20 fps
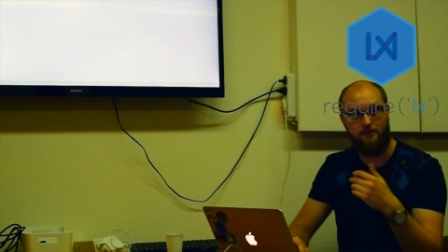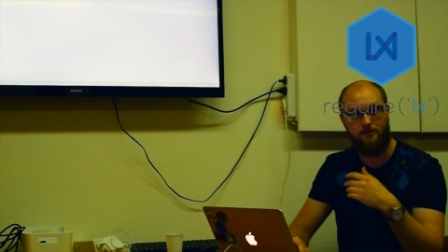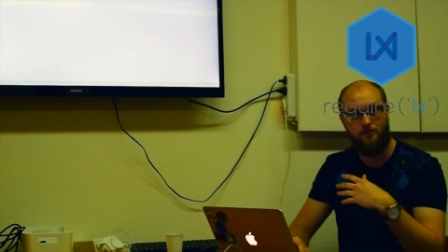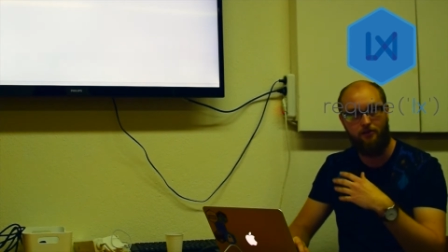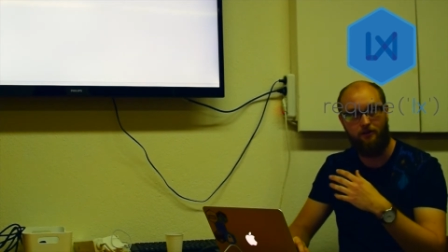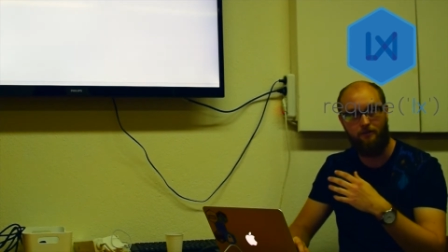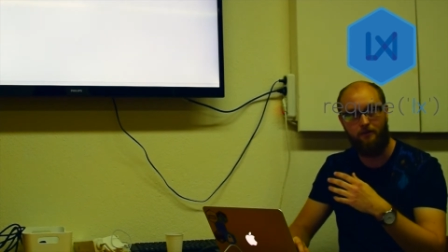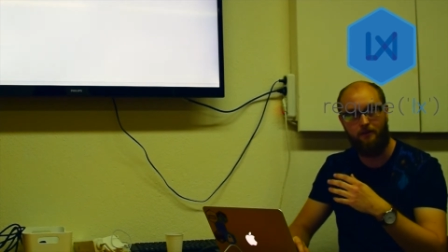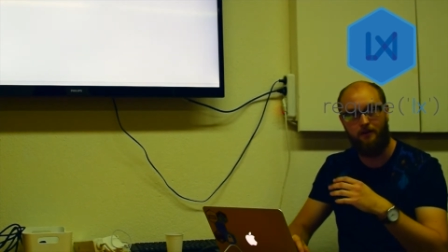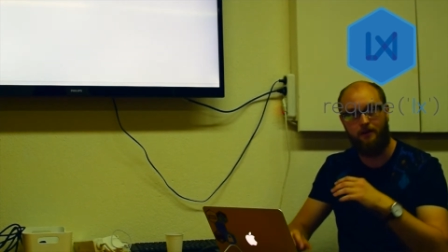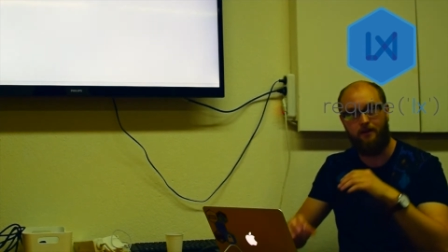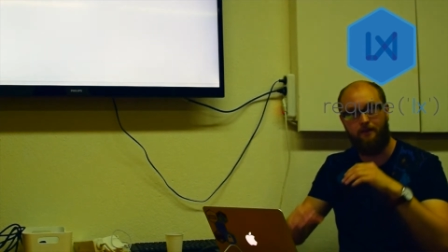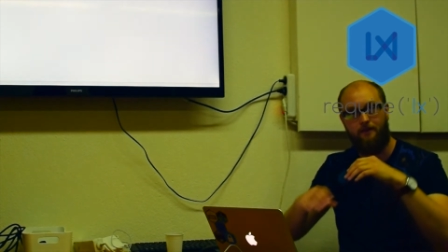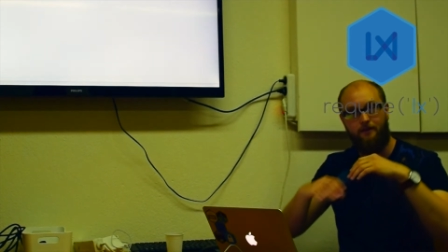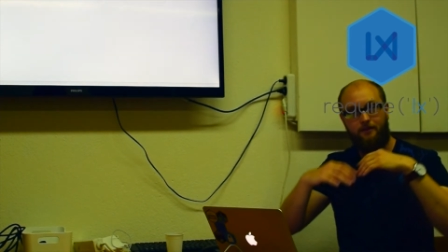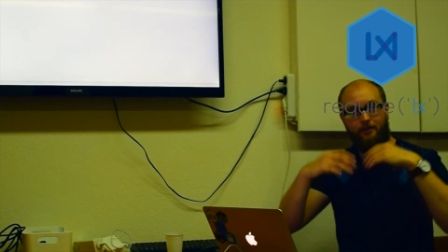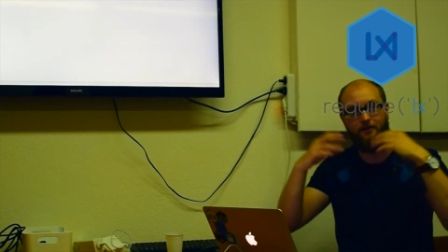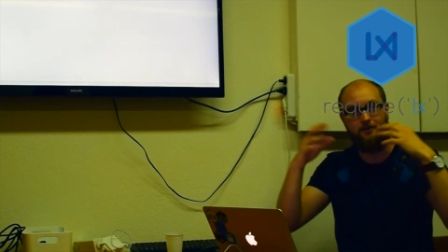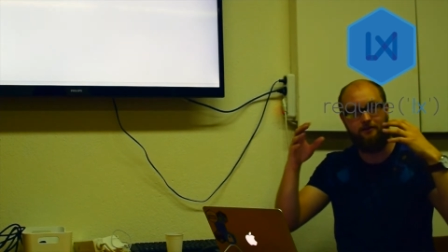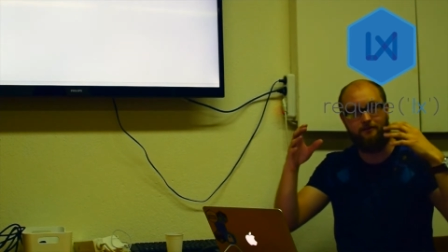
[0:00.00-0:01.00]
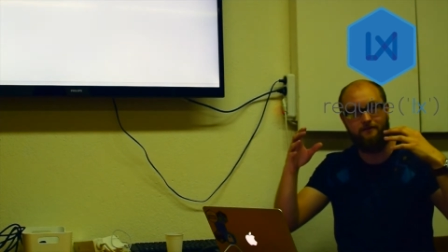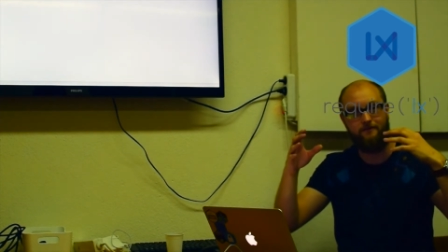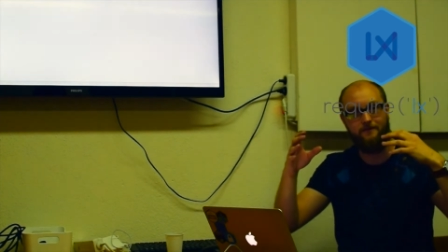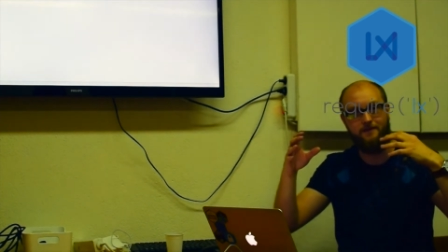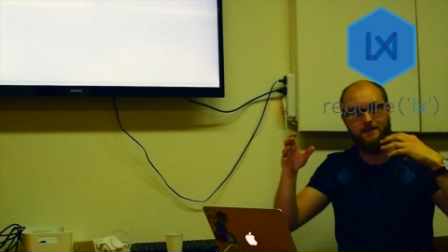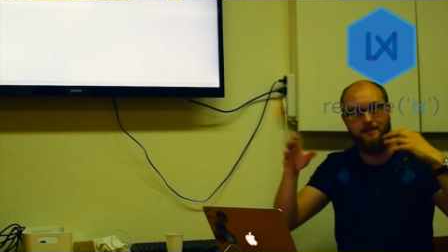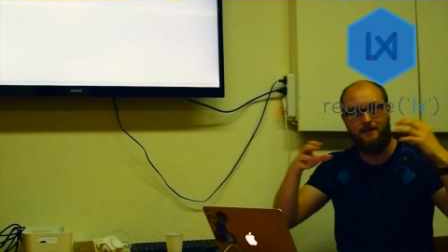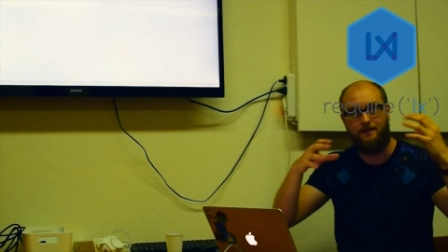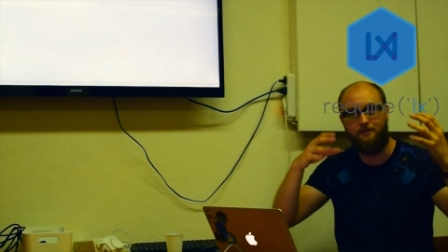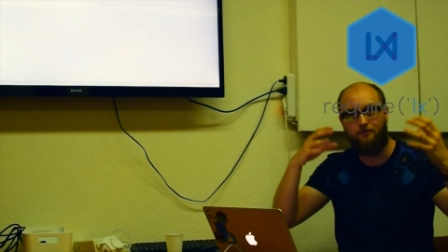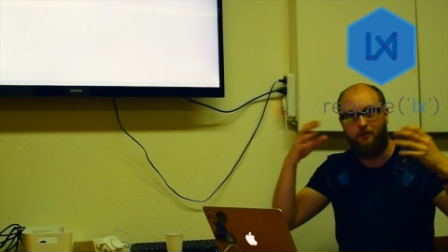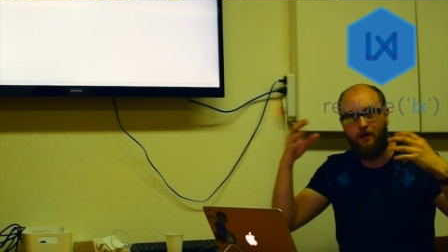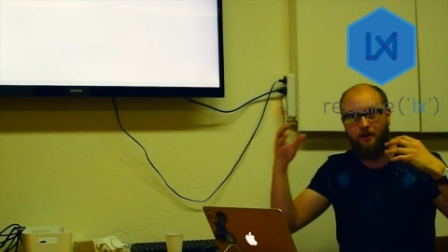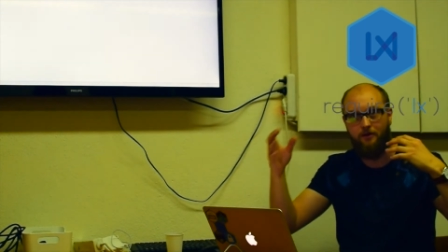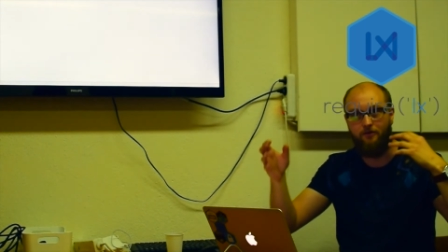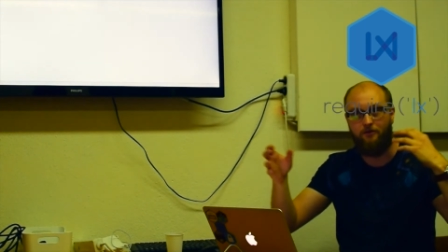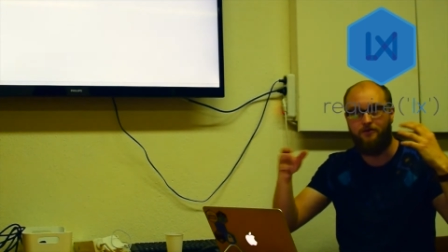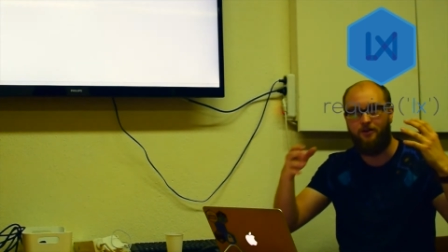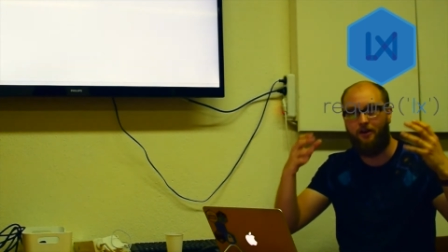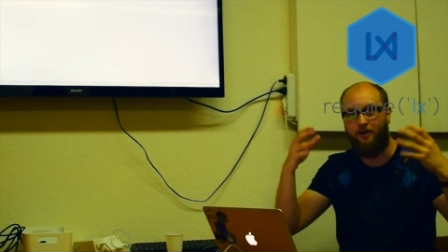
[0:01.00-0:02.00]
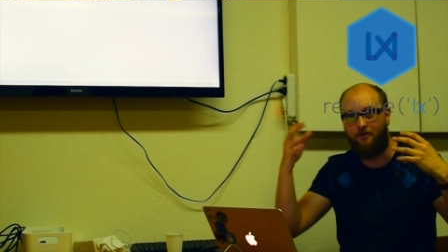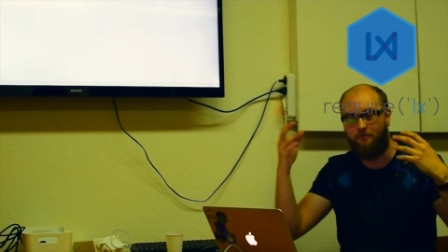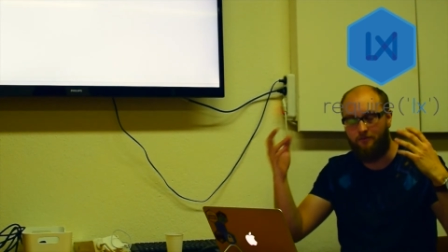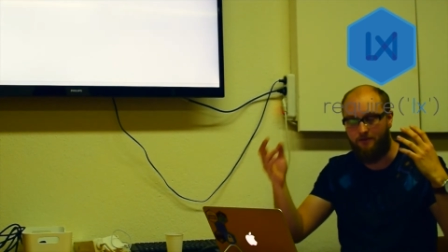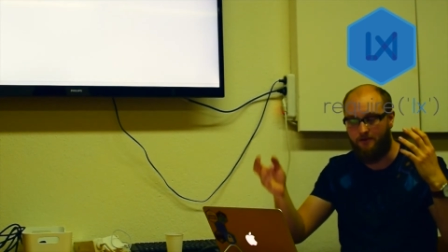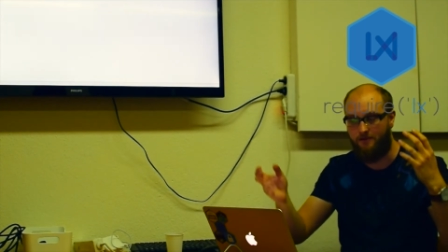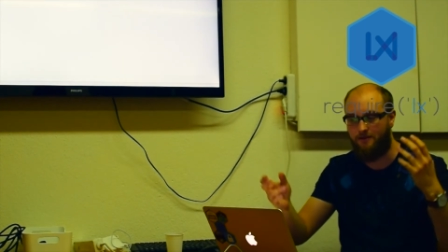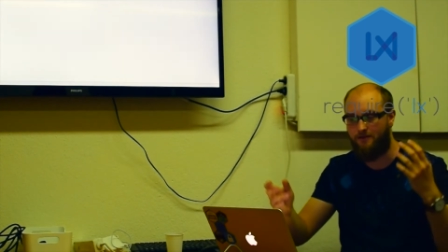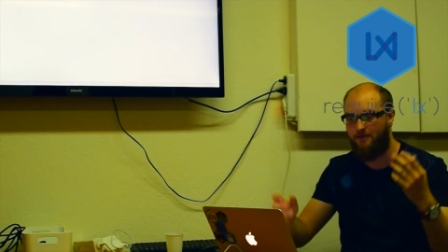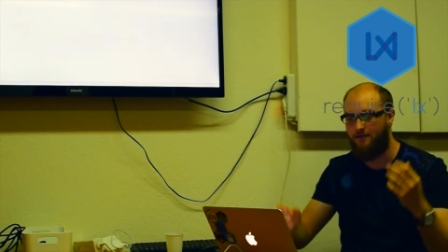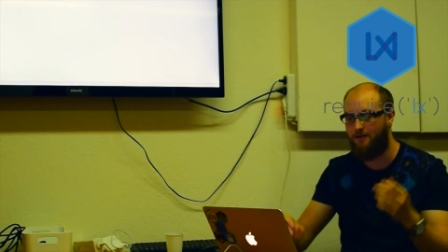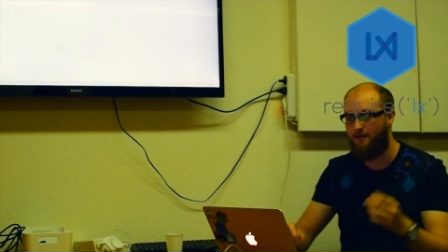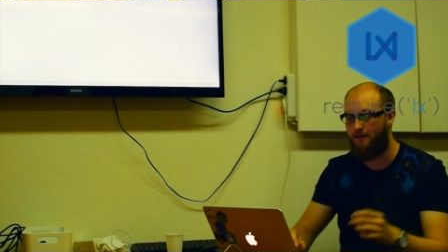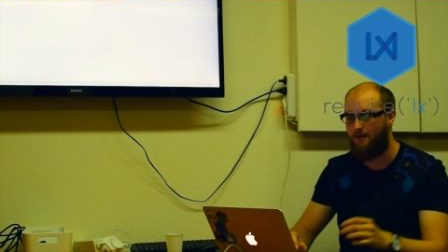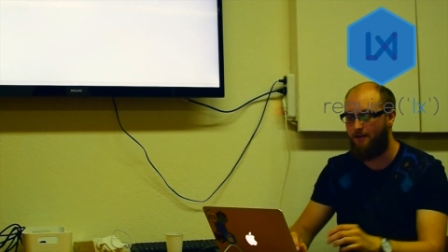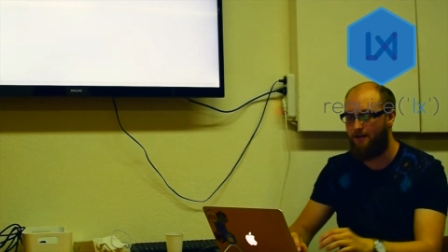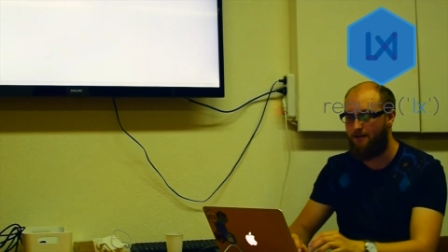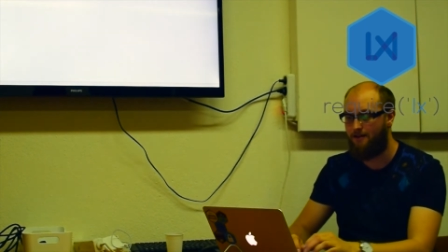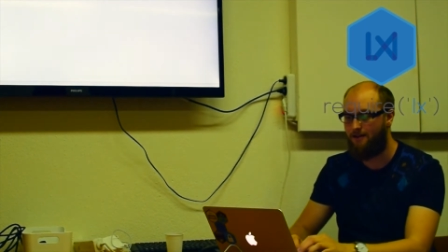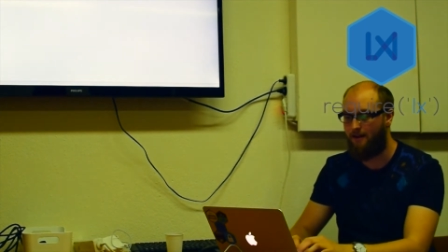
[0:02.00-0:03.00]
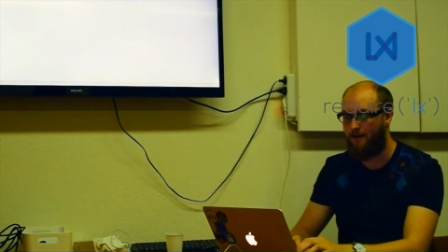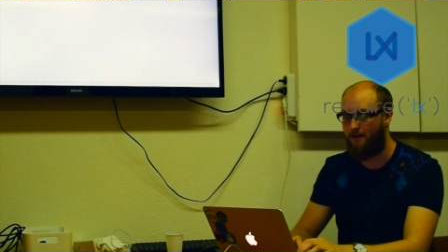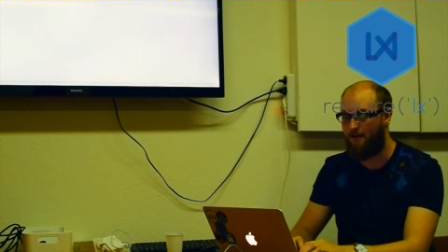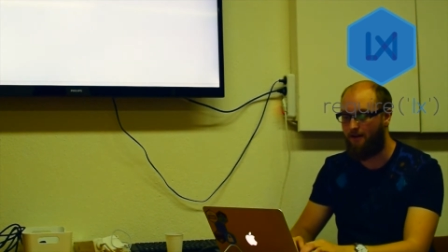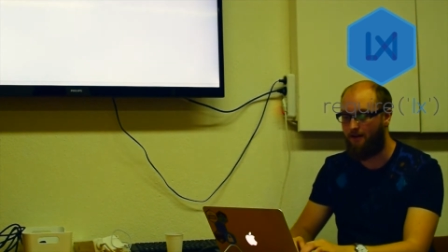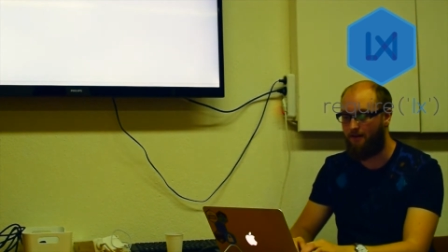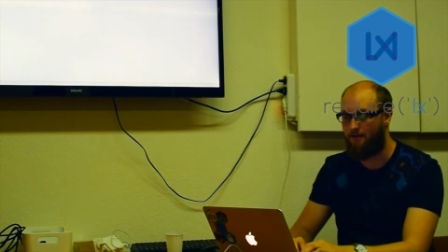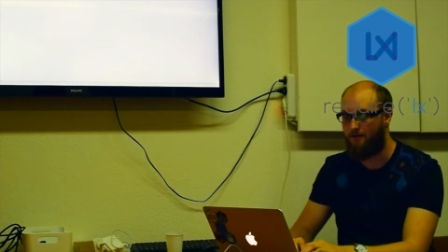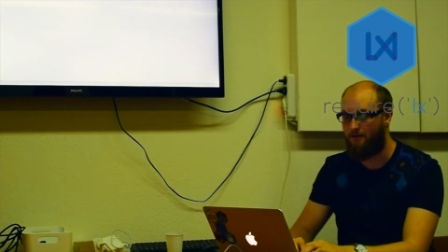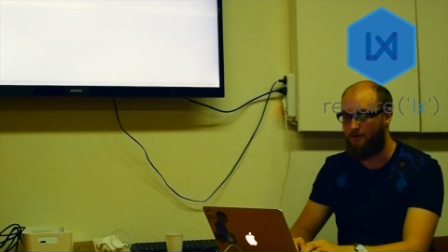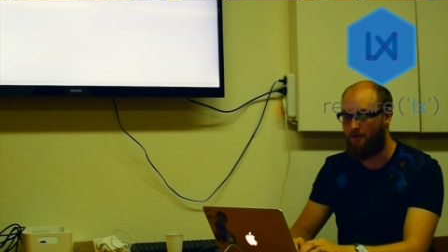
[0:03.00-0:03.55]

stop it, and then kind of see where your time is taking.